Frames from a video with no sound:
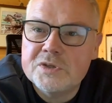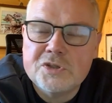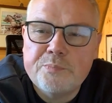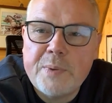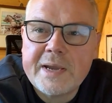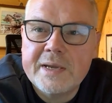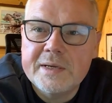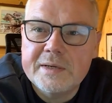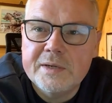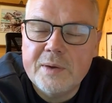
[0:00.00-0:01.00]
So just
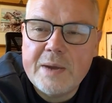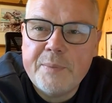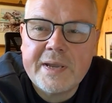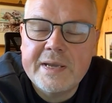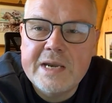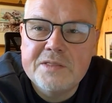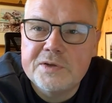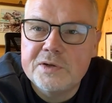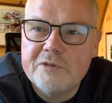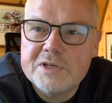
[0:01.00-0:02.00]
backing
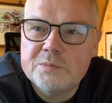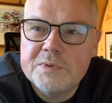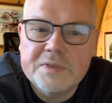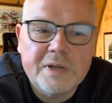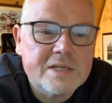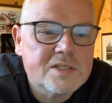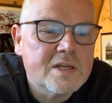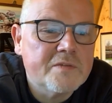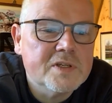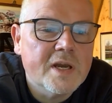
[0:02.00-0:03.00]
anything you've raced within the last
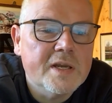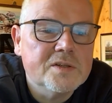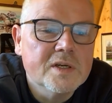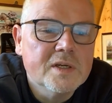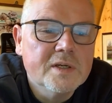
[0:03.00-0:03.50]
7 days,